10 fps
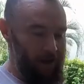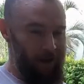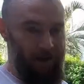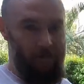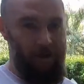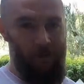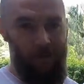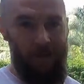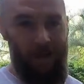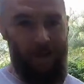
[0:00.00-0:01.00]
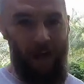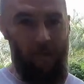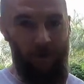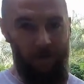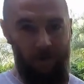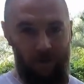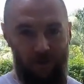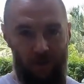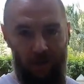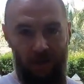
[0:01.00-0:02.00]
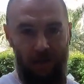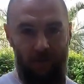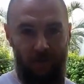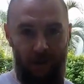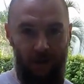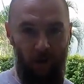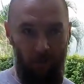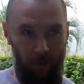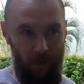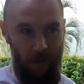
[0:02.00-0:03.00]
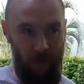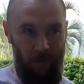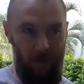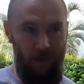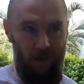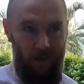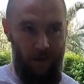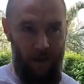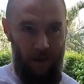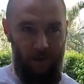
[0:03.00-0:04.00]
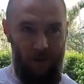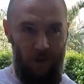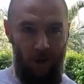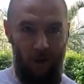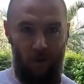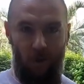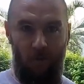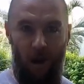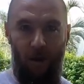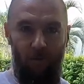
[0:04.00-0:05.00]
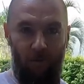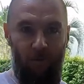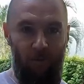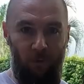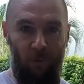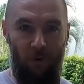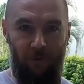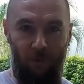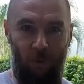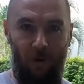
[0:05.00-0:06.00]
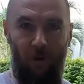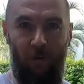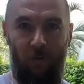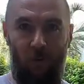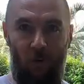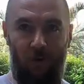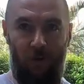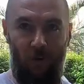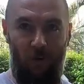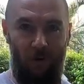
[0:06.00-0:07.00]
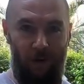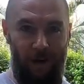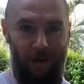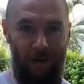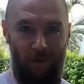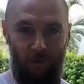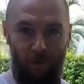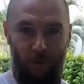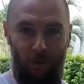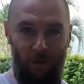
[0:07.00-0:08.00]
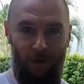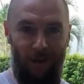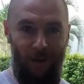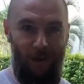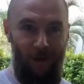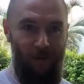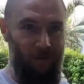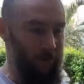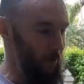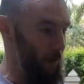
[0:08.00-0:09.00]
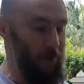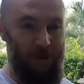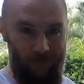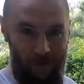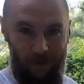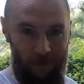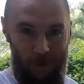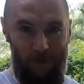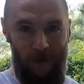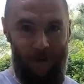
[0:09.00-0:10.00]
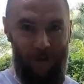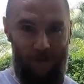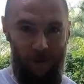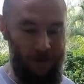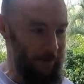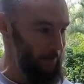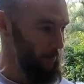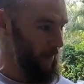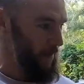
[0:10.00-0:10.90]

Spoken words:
I don't want to say adopted, because she lives in our building, and she goes around from floor to floor, from door to door, and gets food from a bunch of different people here in the building.